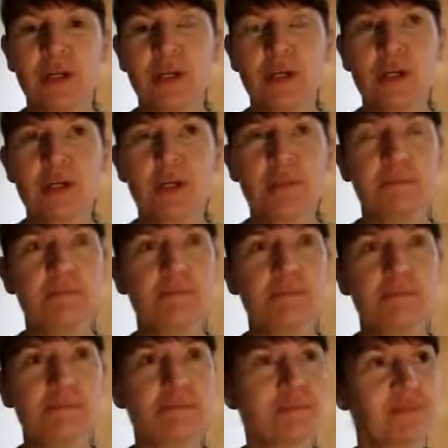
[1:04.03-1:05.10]

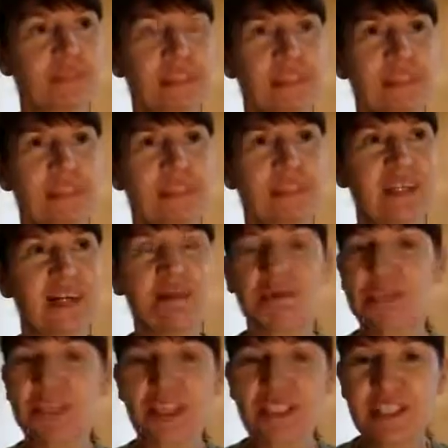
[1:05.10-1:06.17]
our
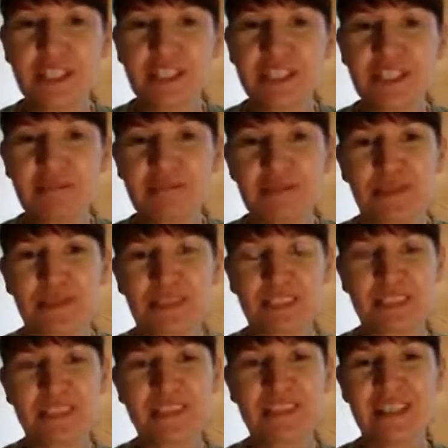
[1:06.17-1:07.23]
digestion
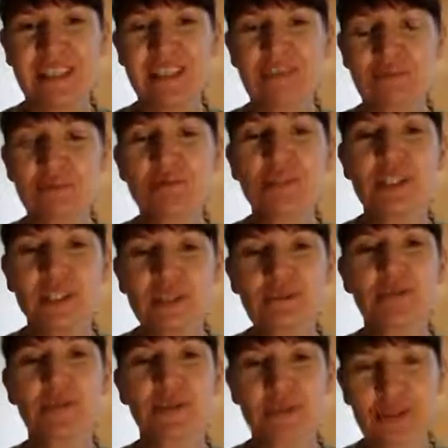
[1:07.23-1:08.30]
process doesn't really
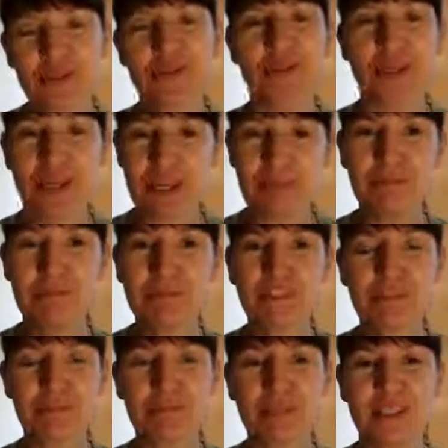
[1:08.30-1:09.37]
work or happen
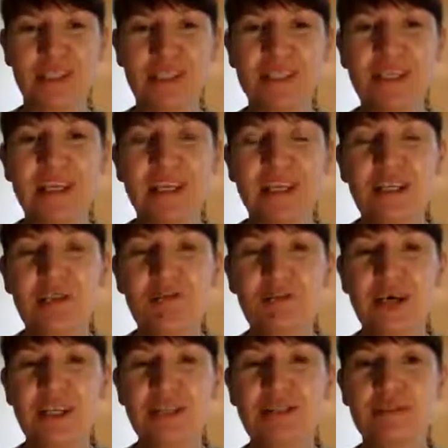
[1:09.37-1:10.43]
so well
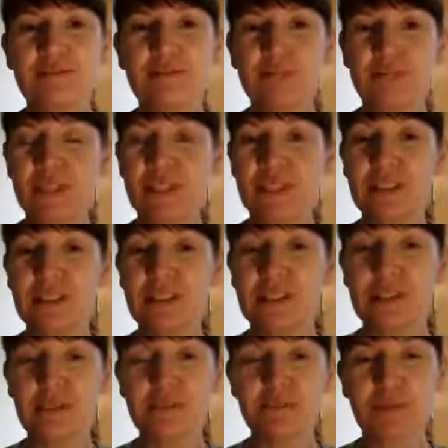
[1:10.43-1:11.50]
when we
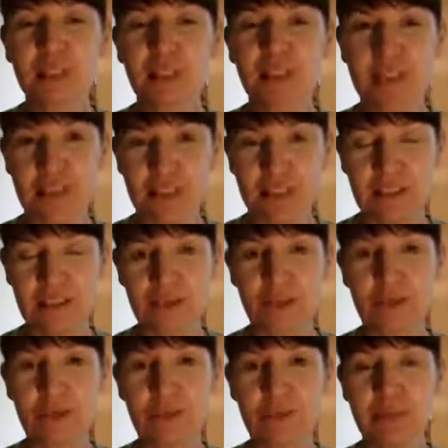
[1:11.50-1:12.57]
just eat
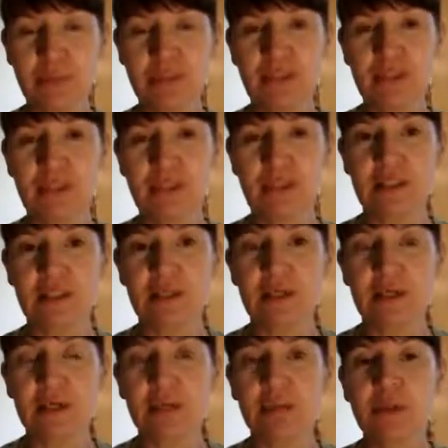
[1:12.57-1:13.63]
automatically,
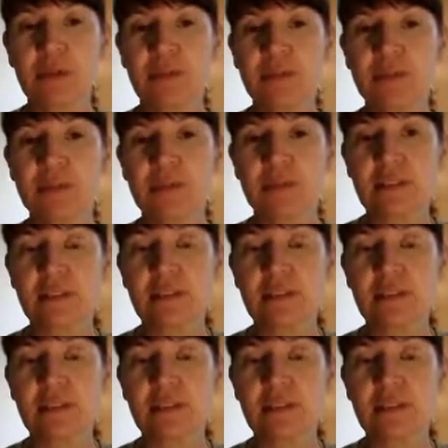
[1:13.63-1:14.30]
because